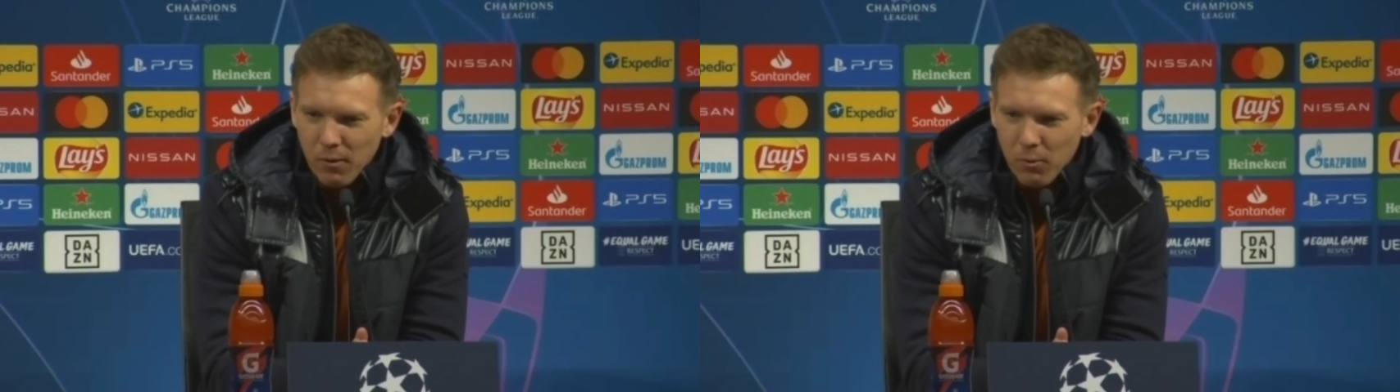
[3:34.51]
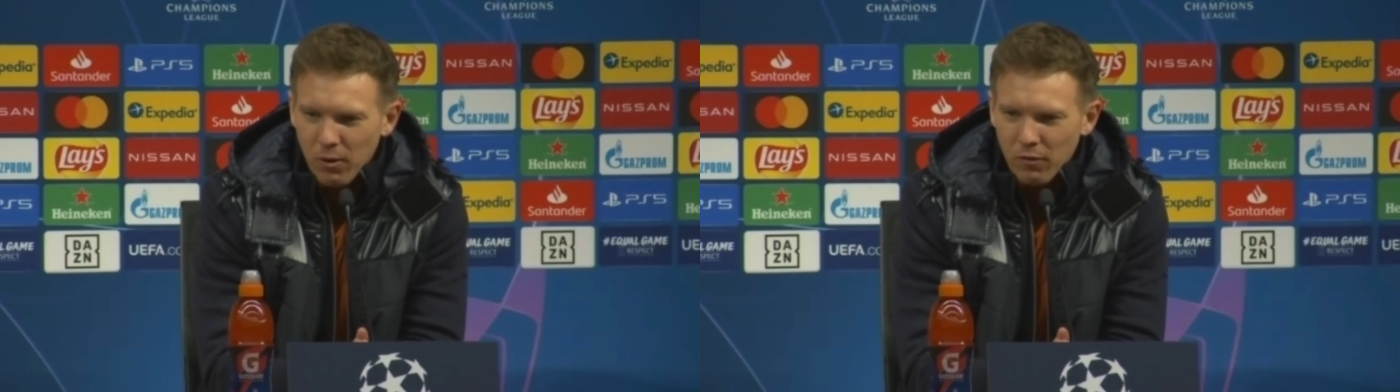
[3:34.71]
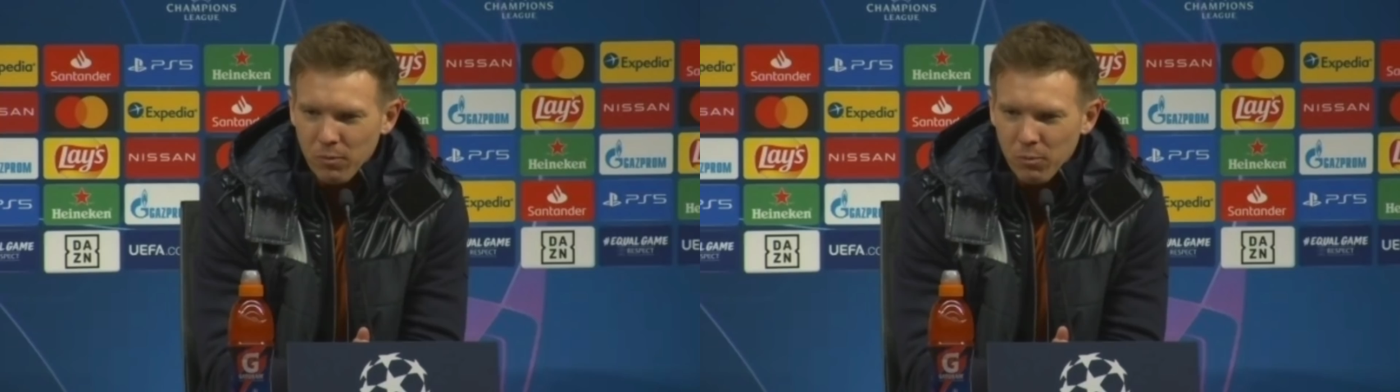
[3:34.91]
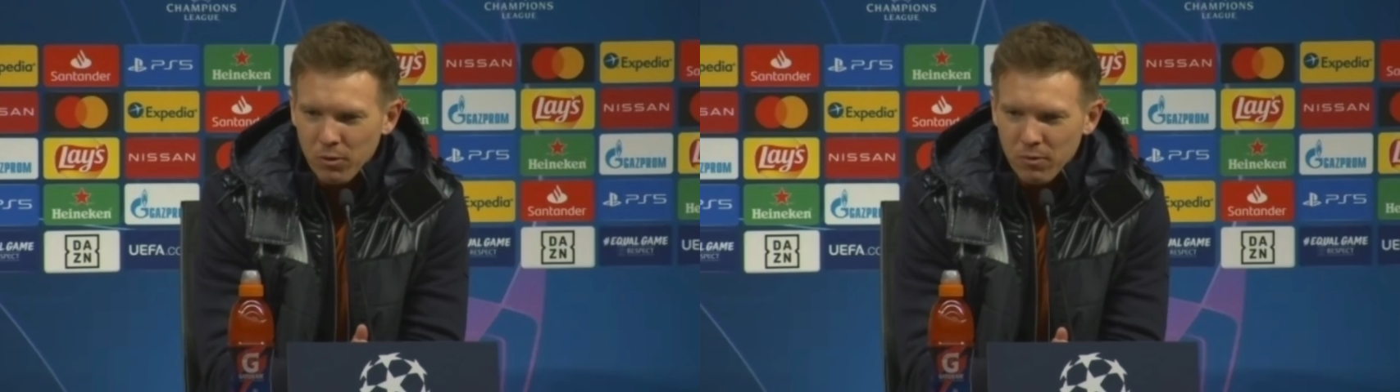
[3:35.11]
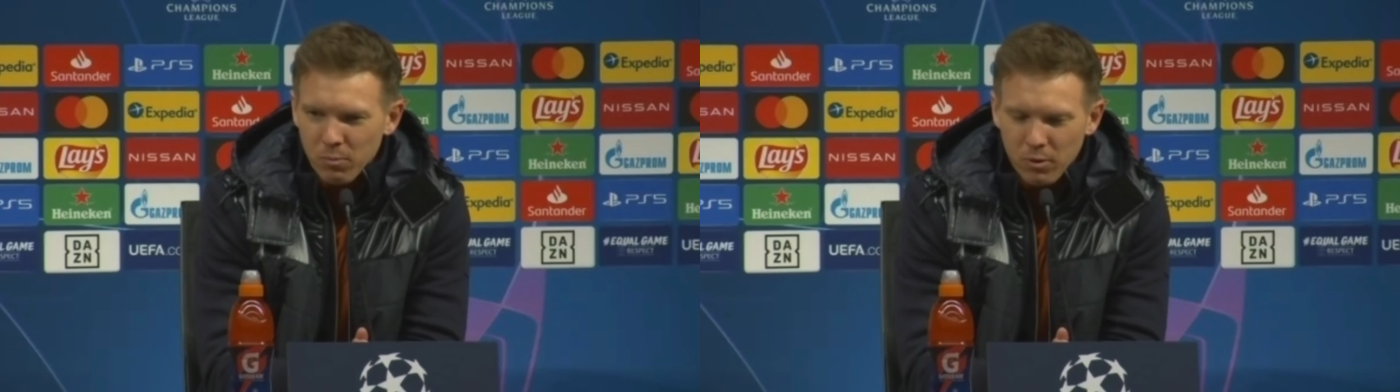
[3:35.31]
one of the
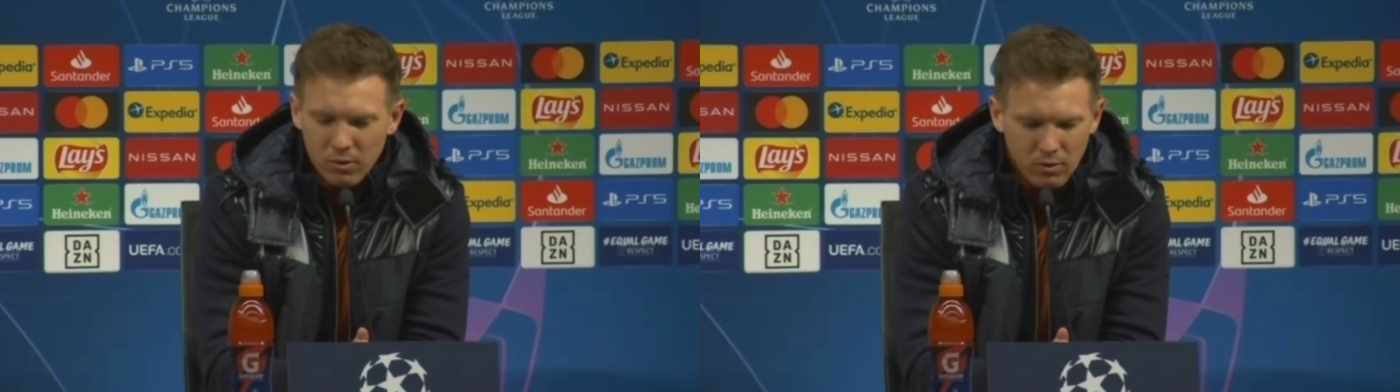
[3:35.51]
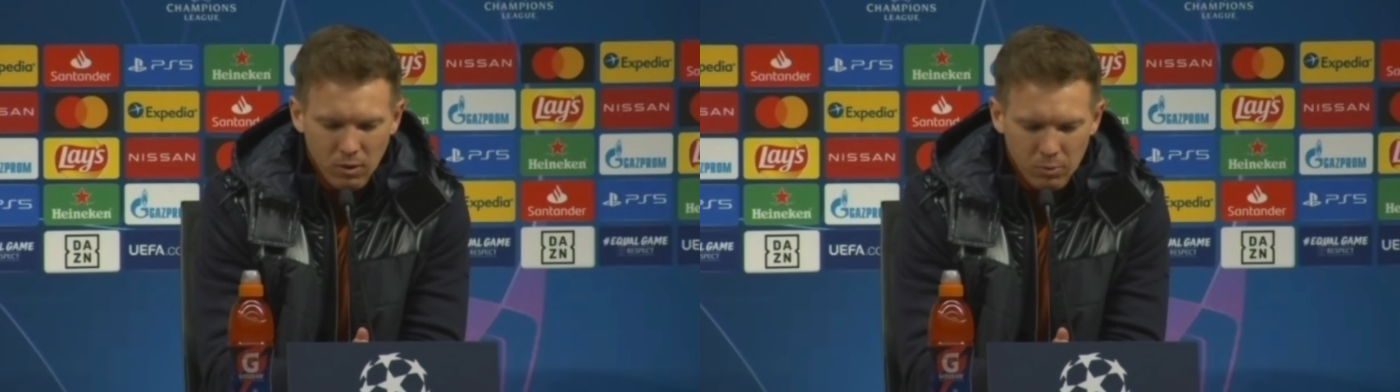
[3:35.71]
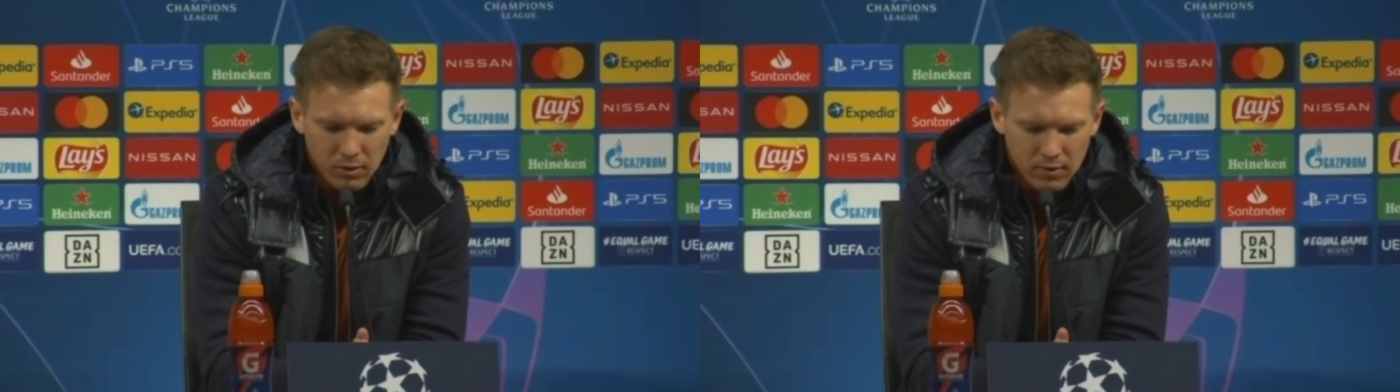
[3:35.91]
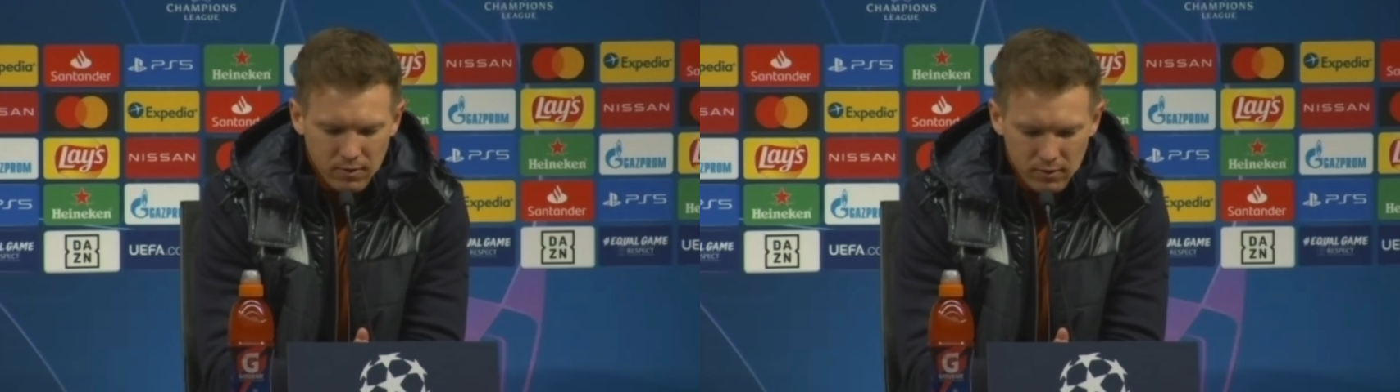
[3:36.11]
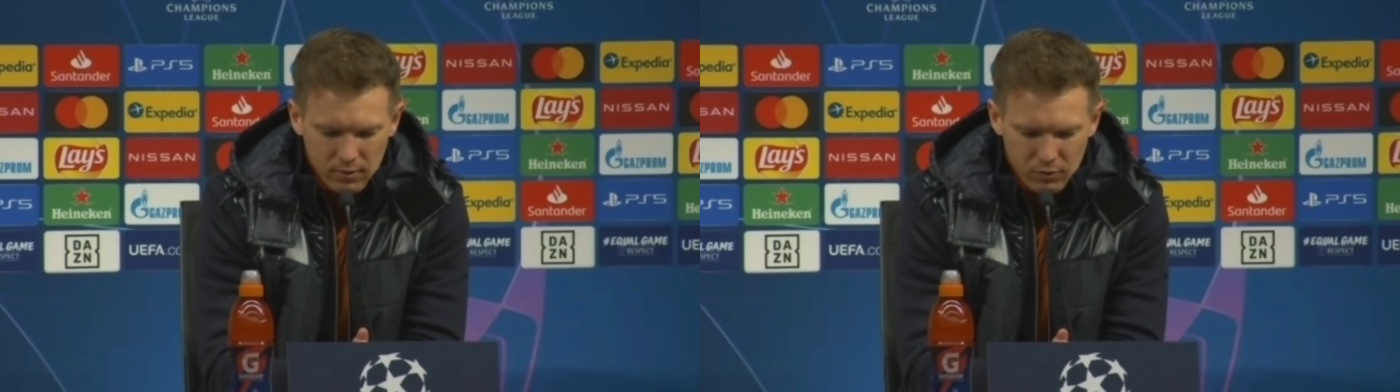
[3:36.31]
most important topics uh,